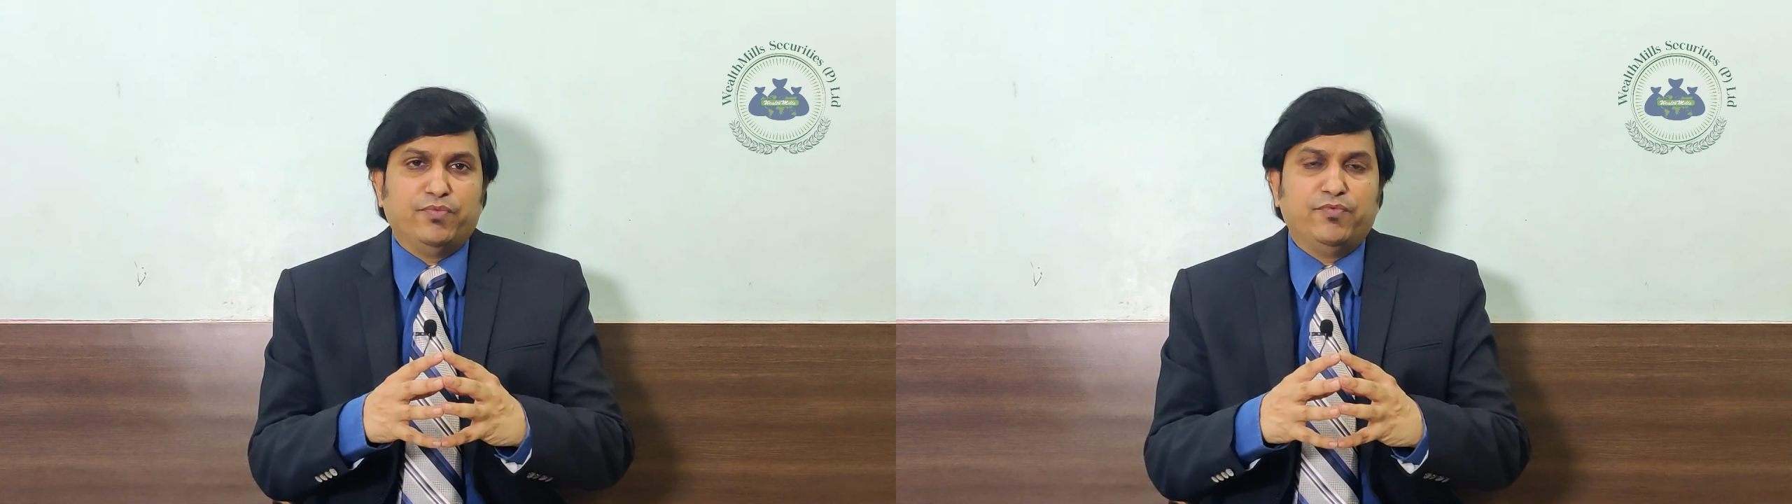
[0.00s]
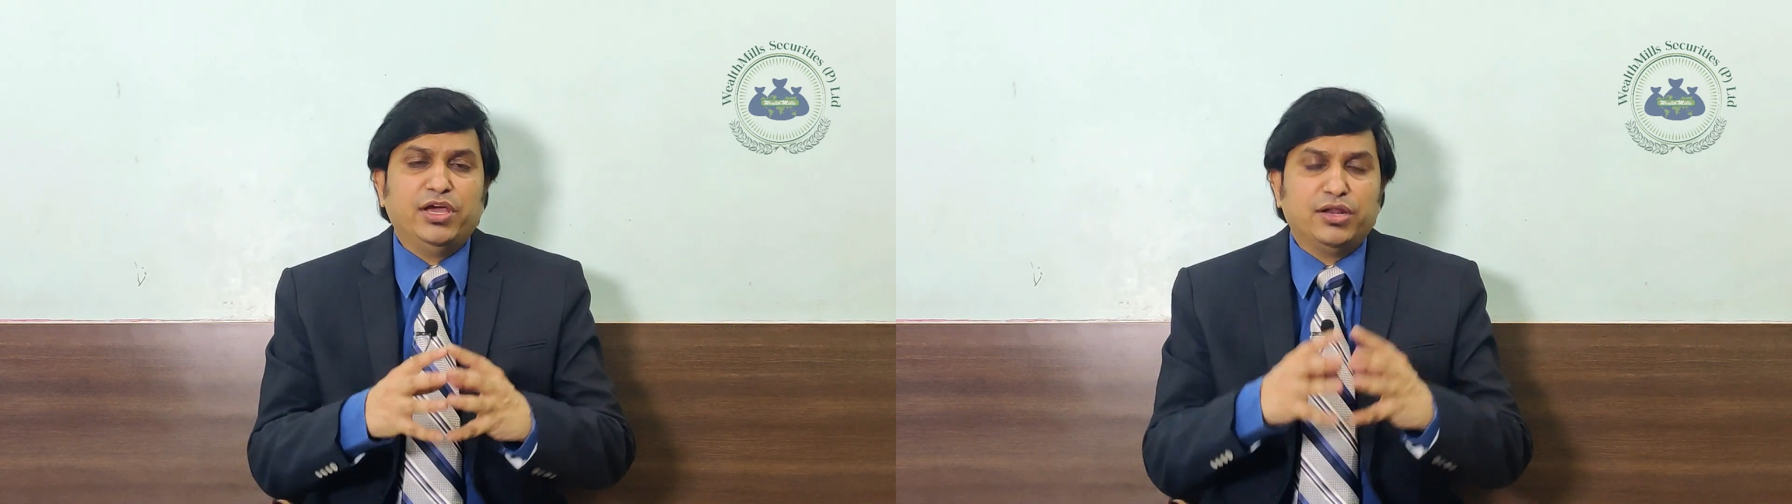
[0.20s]

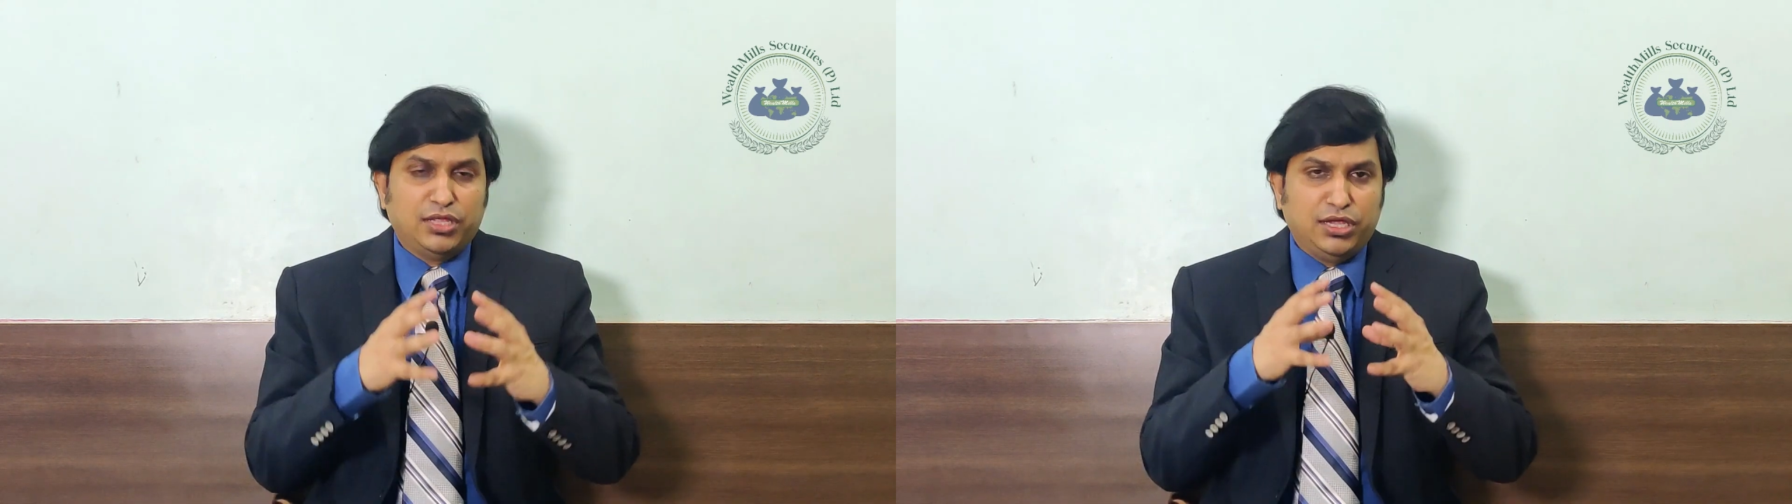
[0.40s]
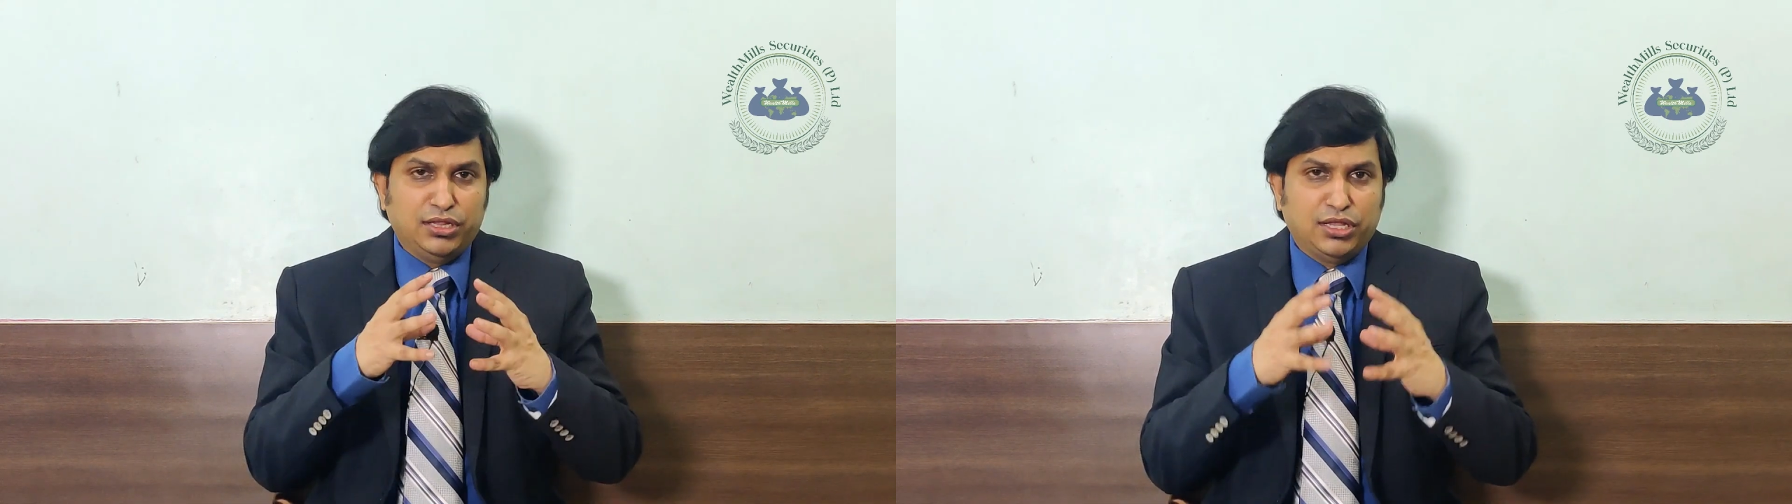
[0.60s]

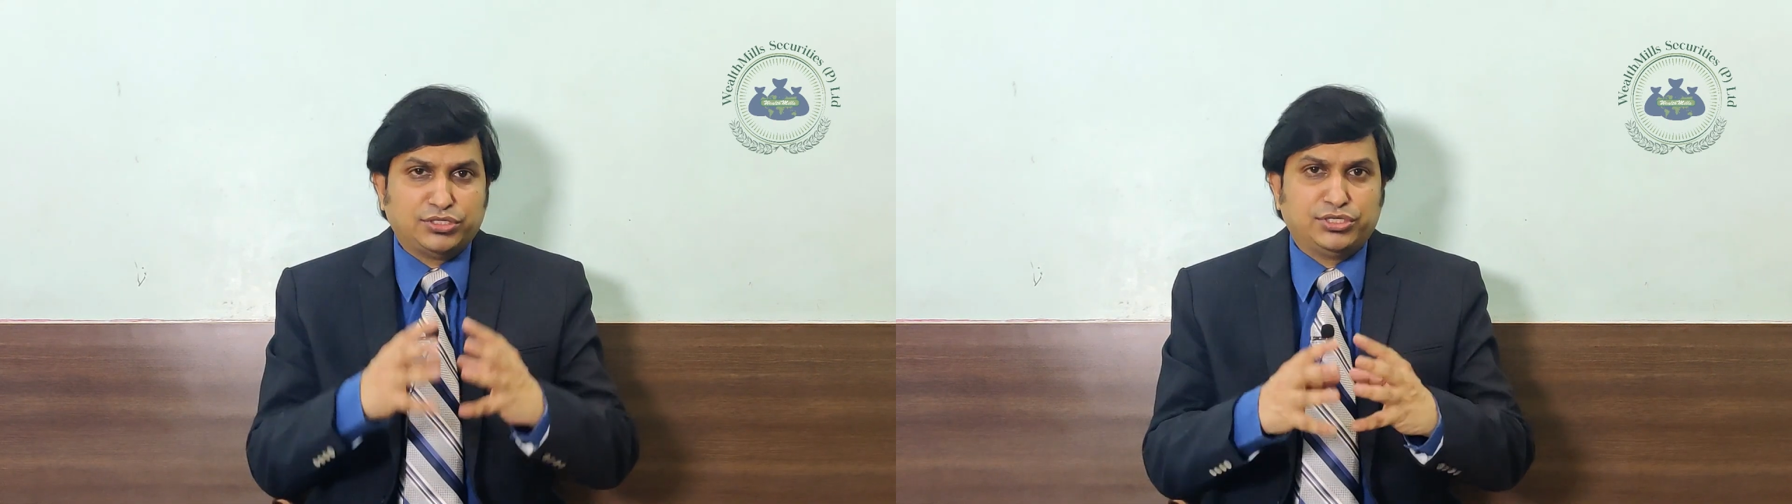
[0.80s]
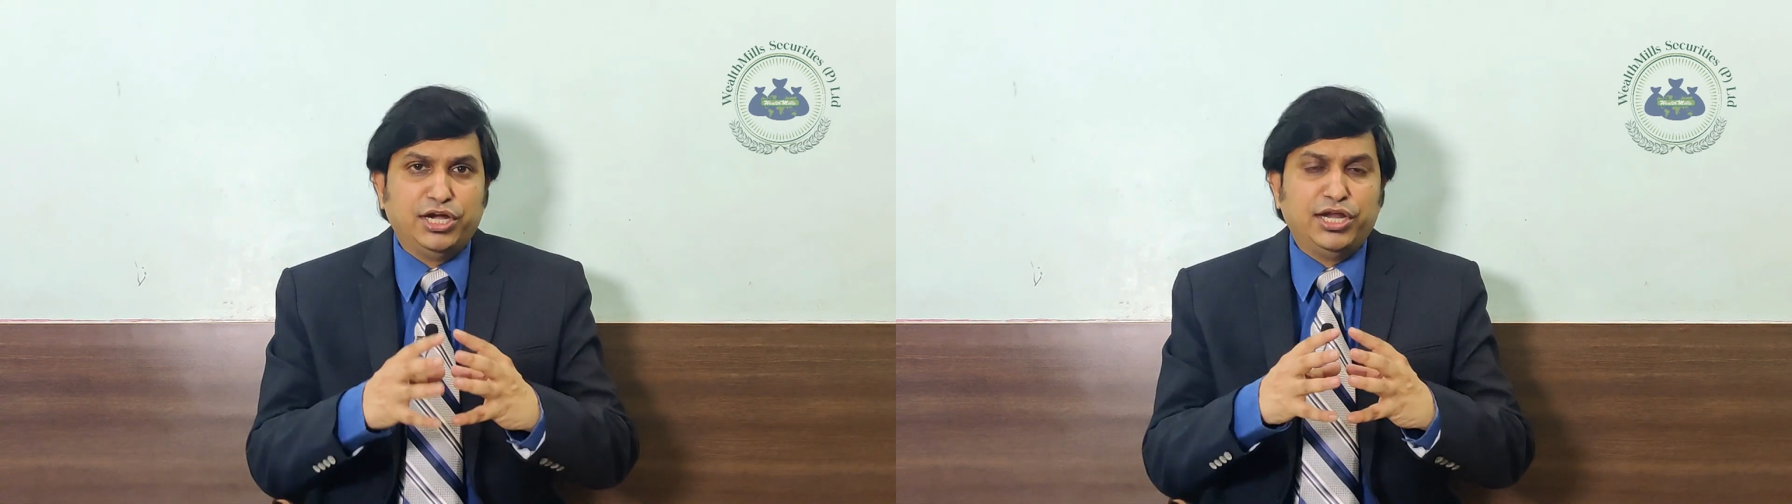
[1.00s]
where in the
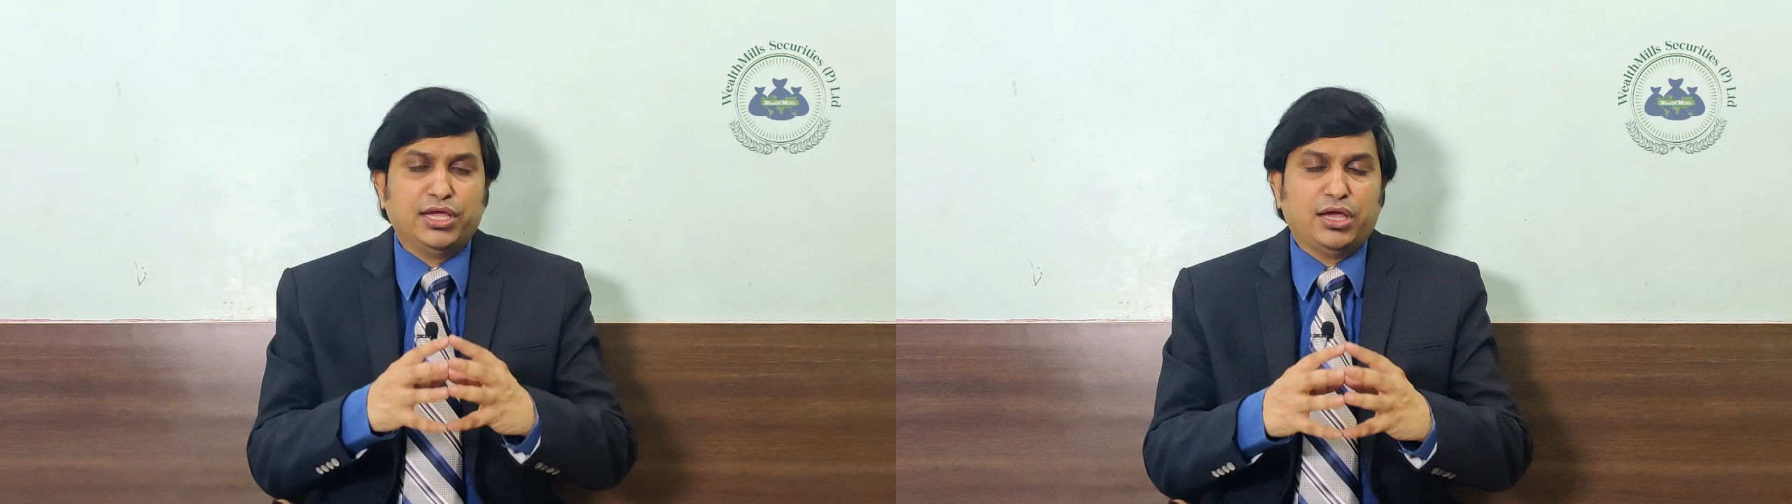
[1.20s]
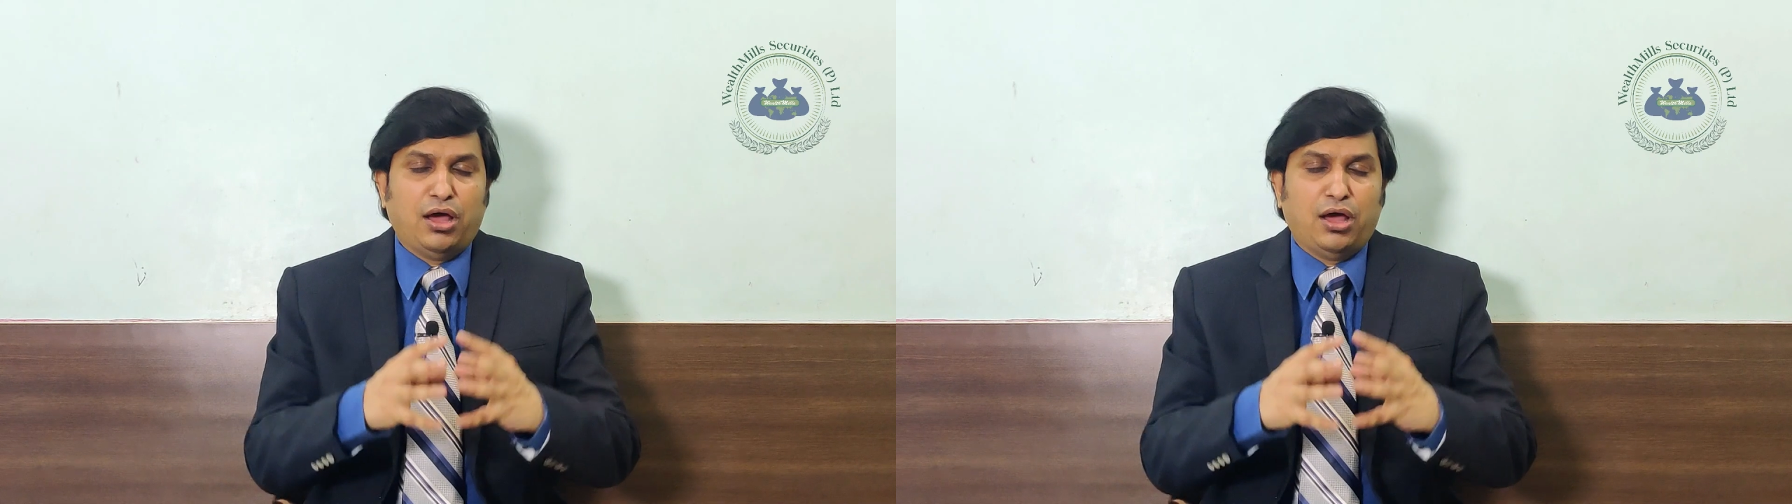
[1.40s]
trading